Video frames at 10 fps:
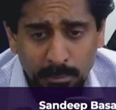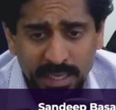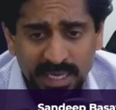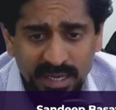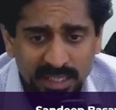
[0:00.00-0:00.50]
and the
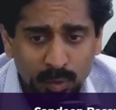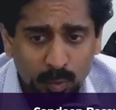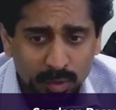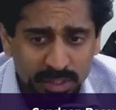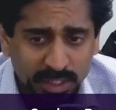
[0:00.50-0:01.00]
mean length
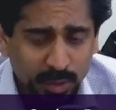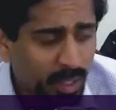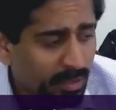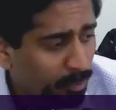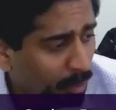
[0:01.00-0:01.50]
was
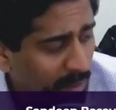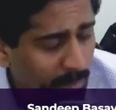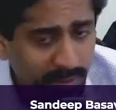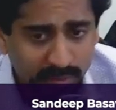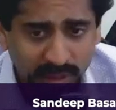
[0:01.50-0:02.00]
24
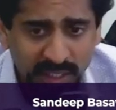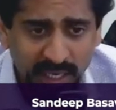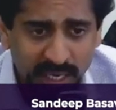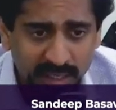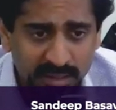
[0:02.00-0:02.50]
millimeter,
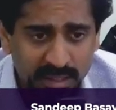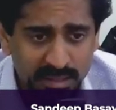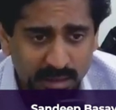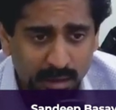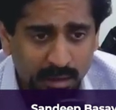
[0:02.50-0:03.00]
indicating
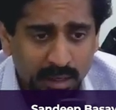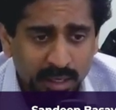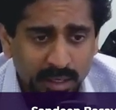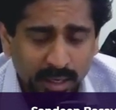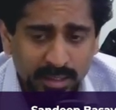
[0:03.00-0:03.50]
these are
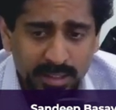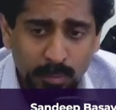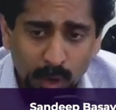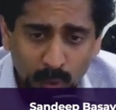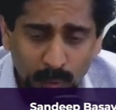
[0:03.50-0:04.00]

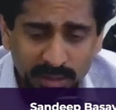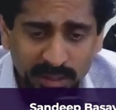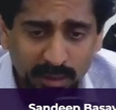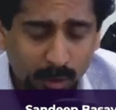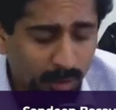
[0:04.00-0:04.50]
small
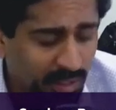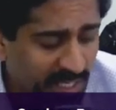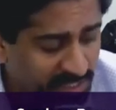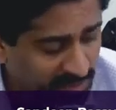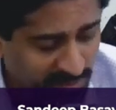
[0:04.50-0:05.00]
vessel long
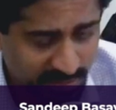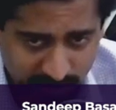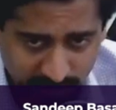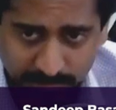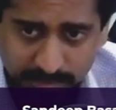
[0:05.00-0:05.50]

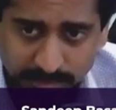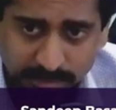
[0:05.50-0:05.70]
lesions.